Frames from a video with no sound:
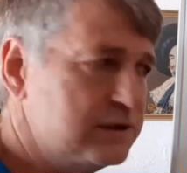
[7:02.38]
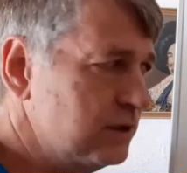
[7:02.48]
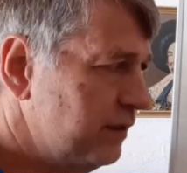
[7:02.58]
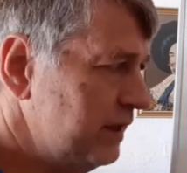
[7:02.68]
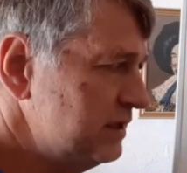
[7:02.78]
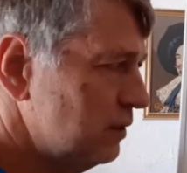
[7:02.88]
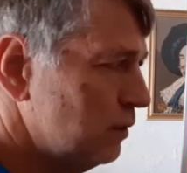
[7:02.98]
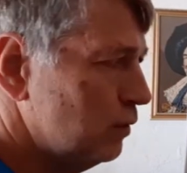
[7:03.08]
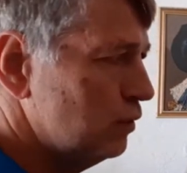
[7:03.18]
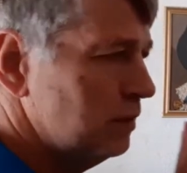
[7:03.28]
So these are
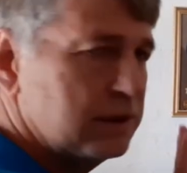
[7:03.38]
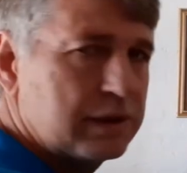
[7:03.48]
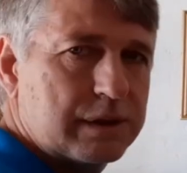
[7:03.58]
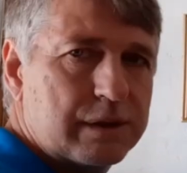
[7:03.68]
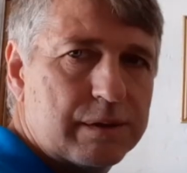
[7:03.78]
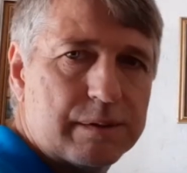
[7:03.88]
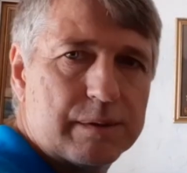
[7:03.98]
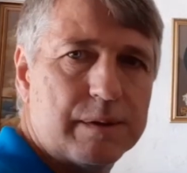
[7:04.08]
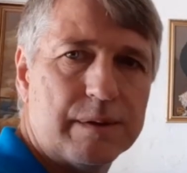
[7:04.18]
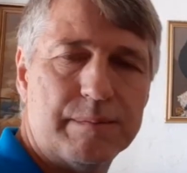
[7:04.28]
all
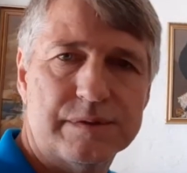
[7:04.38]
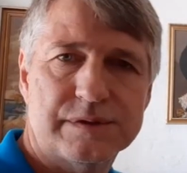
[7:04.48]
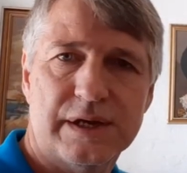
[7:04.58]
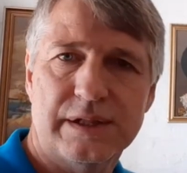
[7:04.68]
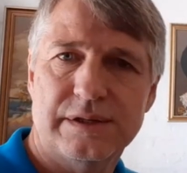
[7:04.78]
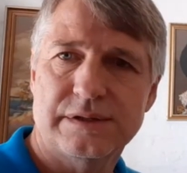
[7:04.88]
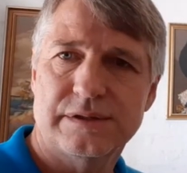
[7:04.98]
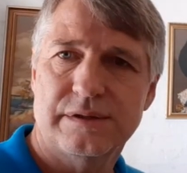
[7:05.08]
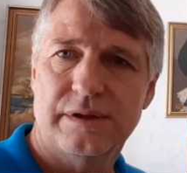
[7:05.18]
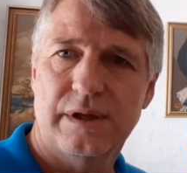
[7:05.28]

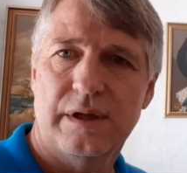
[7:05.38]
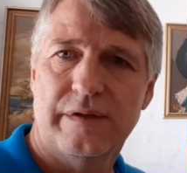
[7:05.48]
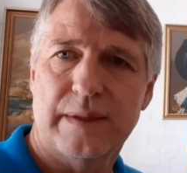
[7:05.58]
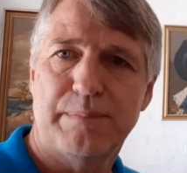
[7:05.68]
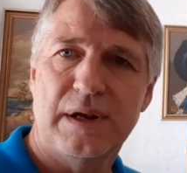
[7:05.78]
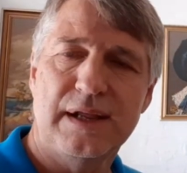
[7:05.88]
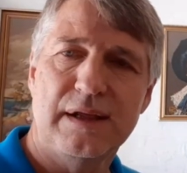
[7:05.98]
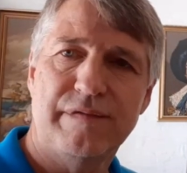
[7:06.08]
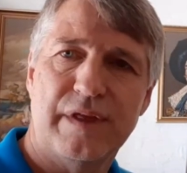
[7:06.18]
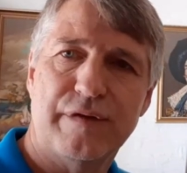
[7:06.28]
scientists that
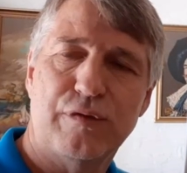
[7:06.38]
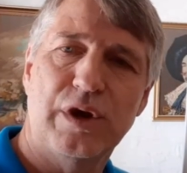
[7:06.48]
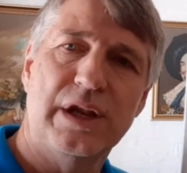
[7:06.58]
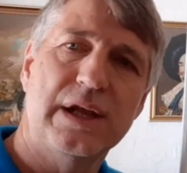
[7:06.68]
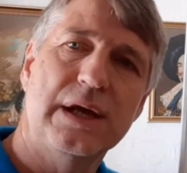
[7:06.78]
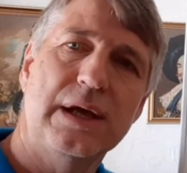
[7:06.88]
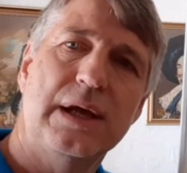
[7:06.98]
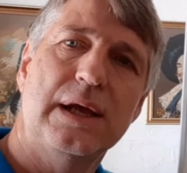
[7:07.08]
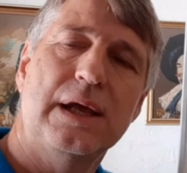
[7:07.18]
believe, therefore, in a